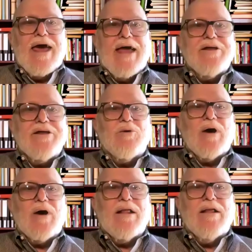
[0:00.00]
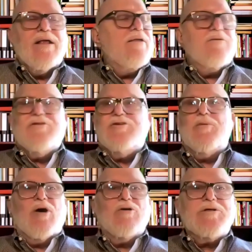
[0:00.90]
And you know what? To
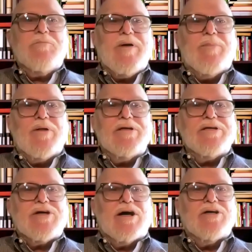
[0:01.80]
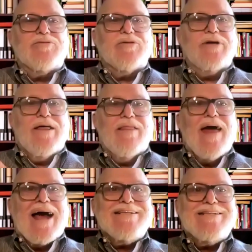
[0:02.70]
most people in this country,
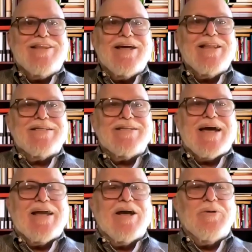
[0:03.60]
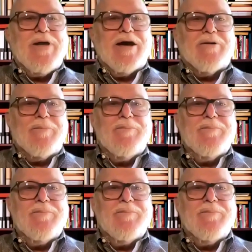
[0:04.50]
that's the thing that's got to go down.